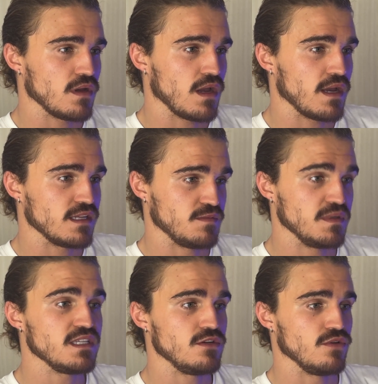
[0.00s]
It's
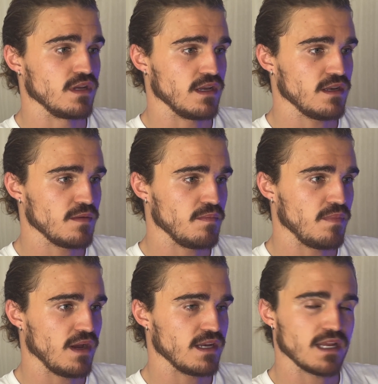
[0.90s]
busy doing it,
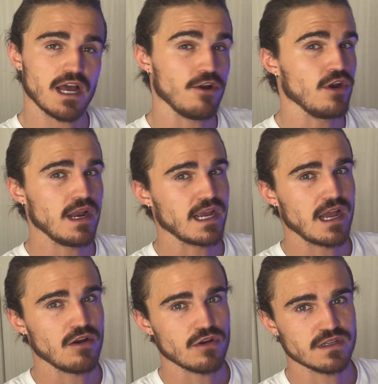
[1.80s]
but I don't like
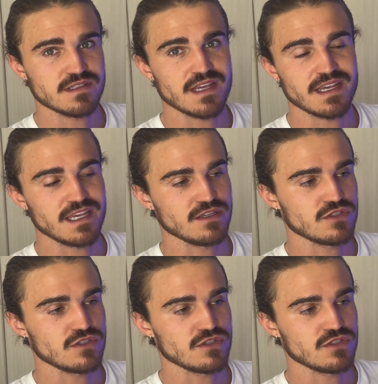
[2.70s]
how long it's taking,